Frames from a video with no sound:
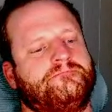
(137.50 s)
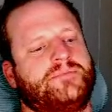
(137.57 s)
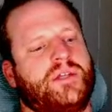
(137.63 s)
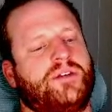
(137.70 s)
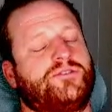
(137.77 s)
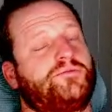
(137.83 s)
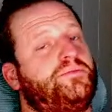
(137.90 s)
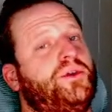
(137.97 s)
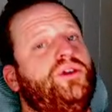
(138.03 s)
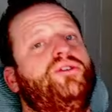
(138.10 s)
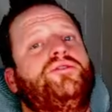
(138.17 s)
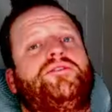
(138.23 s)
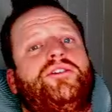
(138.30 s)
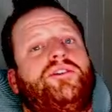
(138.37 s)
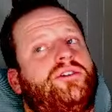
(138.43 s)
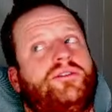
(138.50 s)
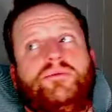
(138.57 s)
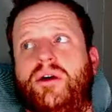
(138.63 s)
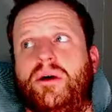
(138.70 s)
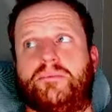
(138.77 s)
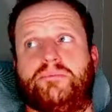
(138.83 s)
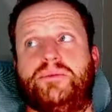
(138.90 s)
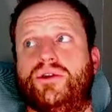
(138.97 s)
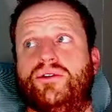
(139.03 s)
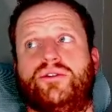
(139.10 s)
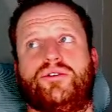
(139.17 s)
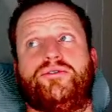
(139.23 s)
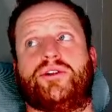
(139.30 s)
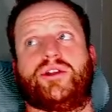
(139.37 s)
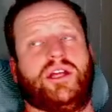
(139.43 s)
was beautiful, a
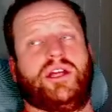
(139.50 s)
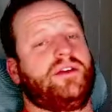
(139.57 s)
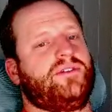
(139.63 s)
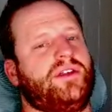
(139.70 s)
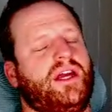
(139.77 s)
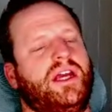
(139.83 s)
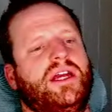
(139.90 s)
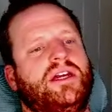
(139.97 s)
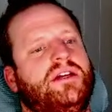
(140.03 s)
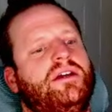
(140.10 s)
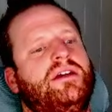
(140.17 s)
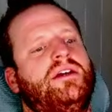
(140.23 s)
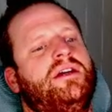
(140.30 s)
beautiful evening.